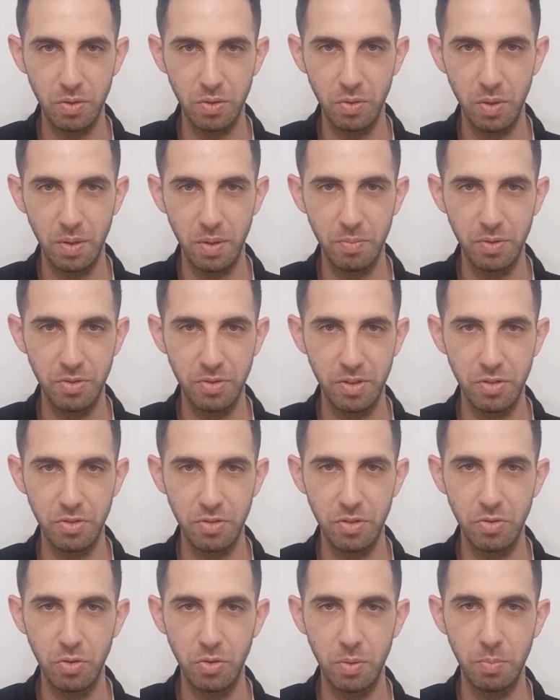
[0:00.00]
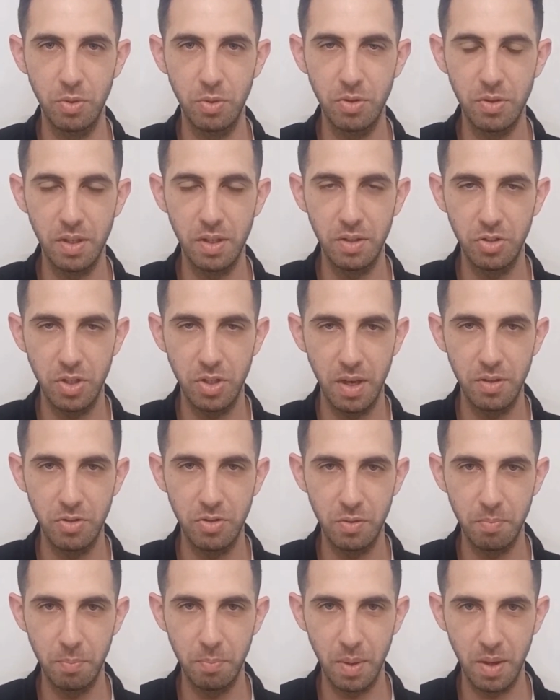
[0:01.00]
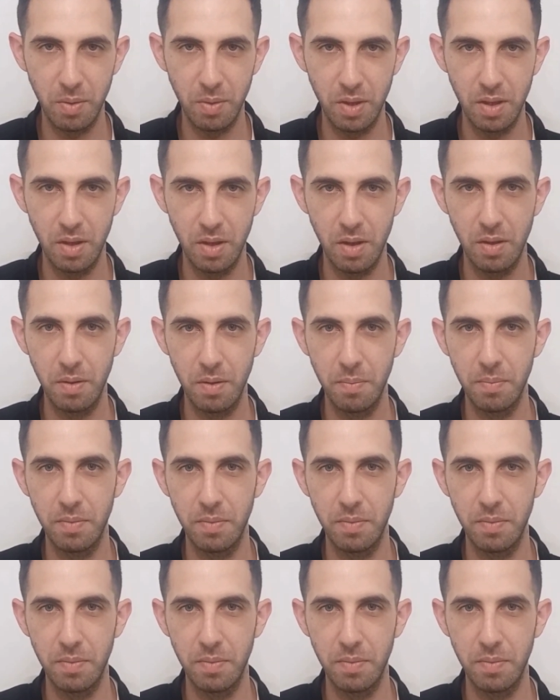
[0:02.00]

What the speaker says: you have a 63% chance of marrying her.